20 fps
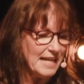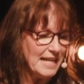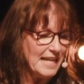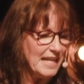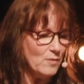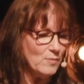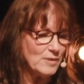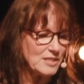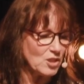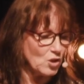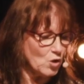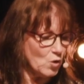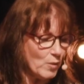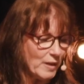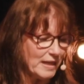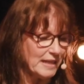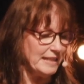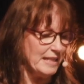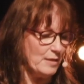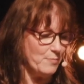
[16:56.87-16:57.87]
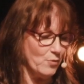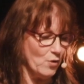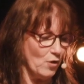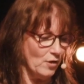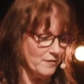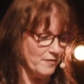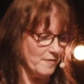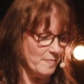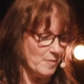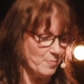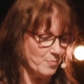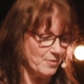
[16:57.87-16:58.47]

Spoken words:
He was quickly brought from the